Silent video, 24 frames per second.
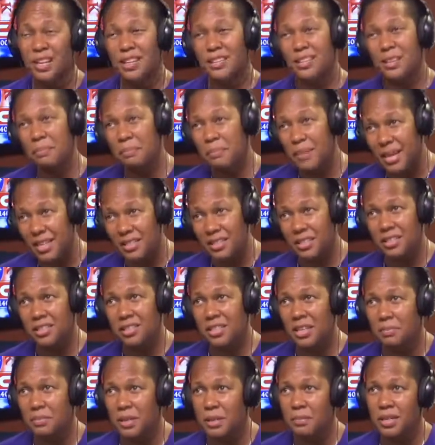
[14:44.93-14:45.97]
the message
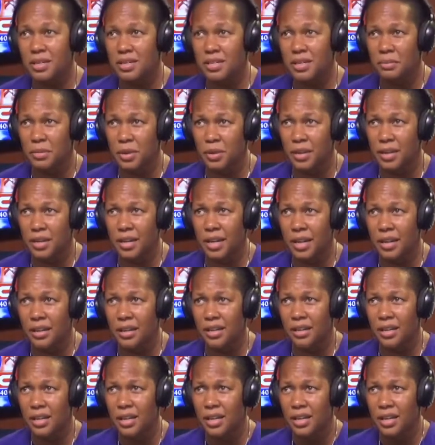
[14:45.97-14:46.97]
can be miscommunicated.